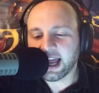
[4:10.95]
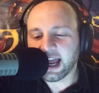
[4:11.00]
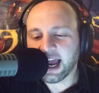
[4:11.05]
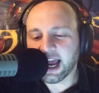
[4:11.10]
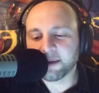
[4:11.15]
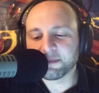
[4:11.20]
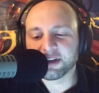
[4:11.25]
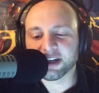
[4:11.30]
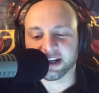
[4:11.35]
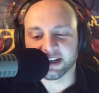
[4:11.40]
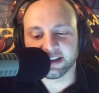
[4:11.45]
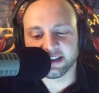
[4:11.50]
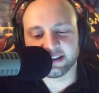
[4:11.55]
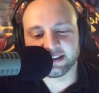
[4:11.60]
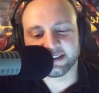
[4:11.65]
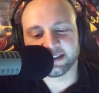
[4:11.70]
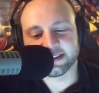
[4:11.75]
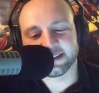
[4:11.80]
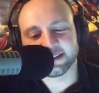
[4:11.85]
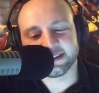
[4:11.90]
I'm done.
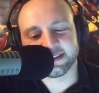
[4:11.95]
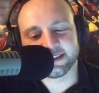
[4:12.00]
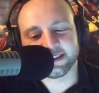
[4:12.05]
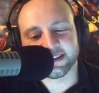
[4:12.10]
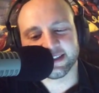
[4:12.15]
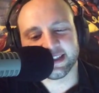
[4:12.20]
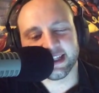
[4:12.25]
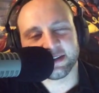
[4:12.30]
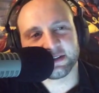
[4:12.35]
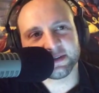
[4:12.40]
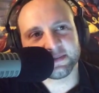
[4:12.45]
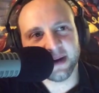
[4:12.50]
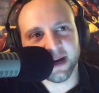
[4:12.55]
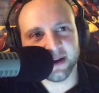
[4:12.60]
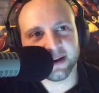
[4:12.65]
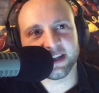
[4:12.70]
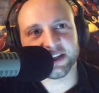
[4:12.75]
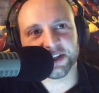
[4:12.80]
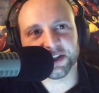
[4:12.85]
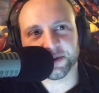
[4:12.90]
That was
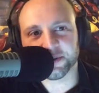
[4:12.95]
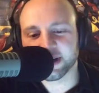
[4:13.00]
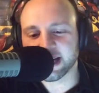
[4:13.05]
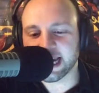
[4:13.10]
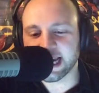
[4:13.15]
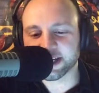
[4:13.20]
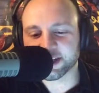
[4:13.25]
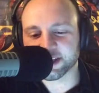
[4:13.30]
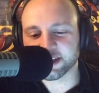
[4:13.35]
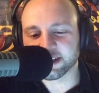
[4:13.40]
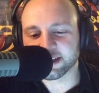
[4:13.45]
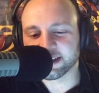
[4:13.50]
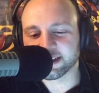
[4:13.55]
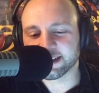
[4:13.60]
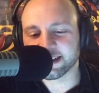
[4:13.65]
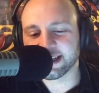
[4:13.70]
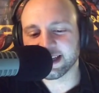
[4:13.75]
my initial reaction.